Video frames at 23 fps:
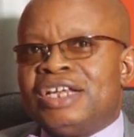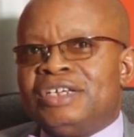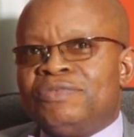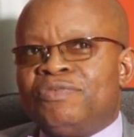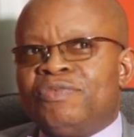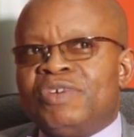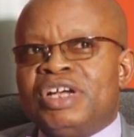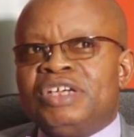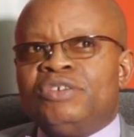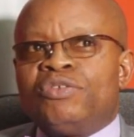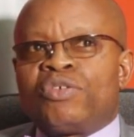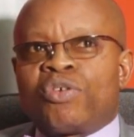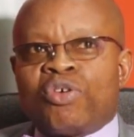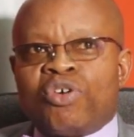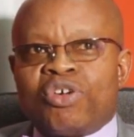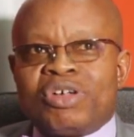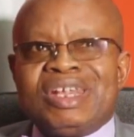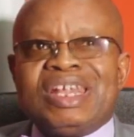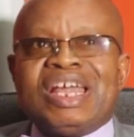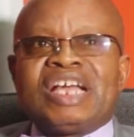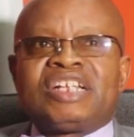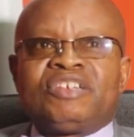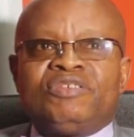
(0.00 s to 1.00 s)
And when you
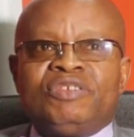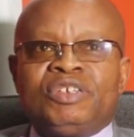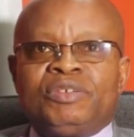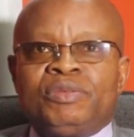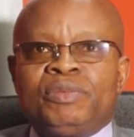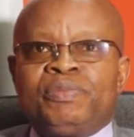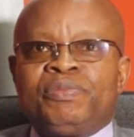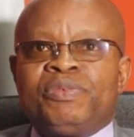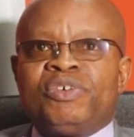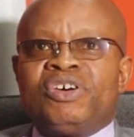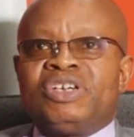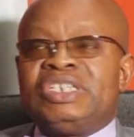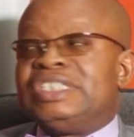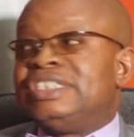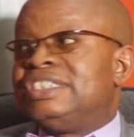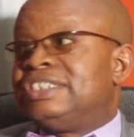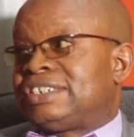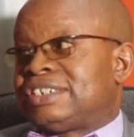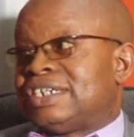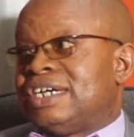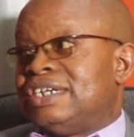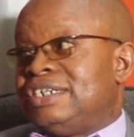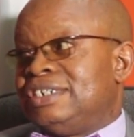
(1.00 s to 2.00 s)
connect with people on
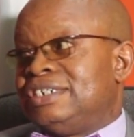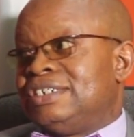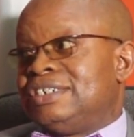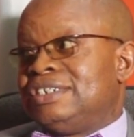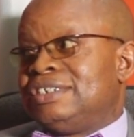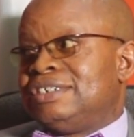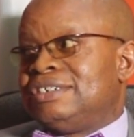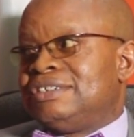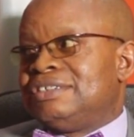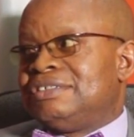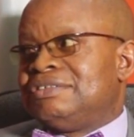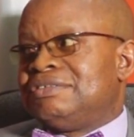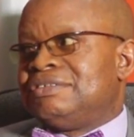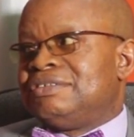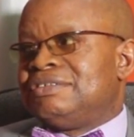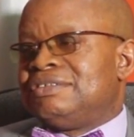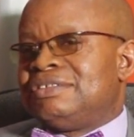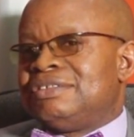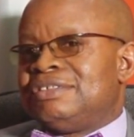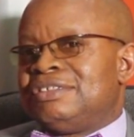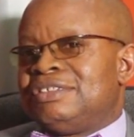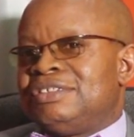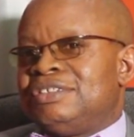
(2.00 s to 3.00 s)
the inside,
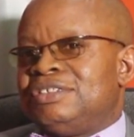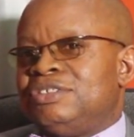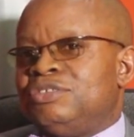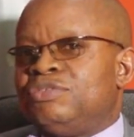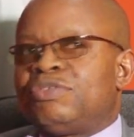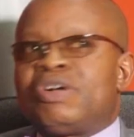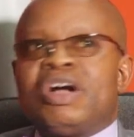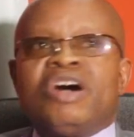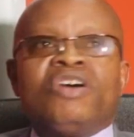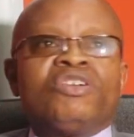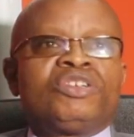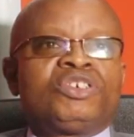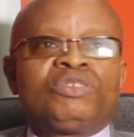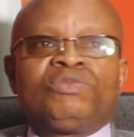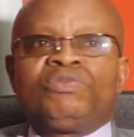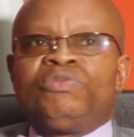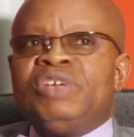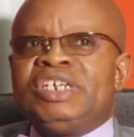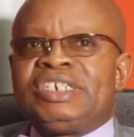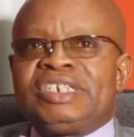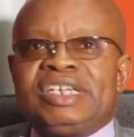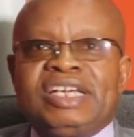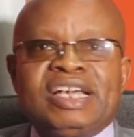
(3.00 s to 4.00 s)
you cannot
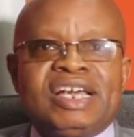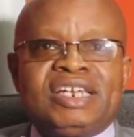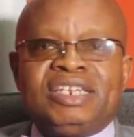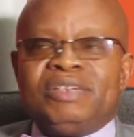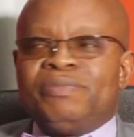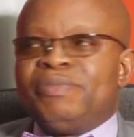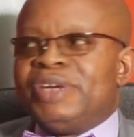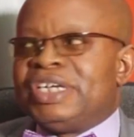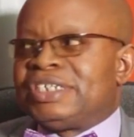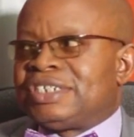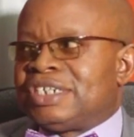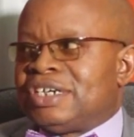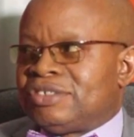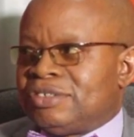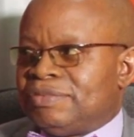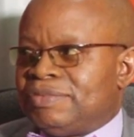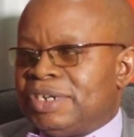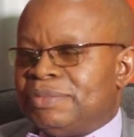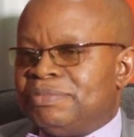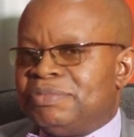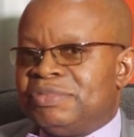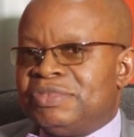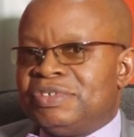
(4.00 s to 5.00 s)
really get the best out
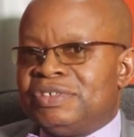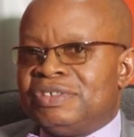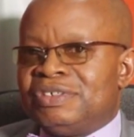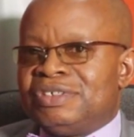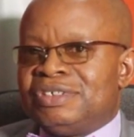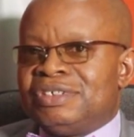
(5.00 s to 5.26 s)
of them.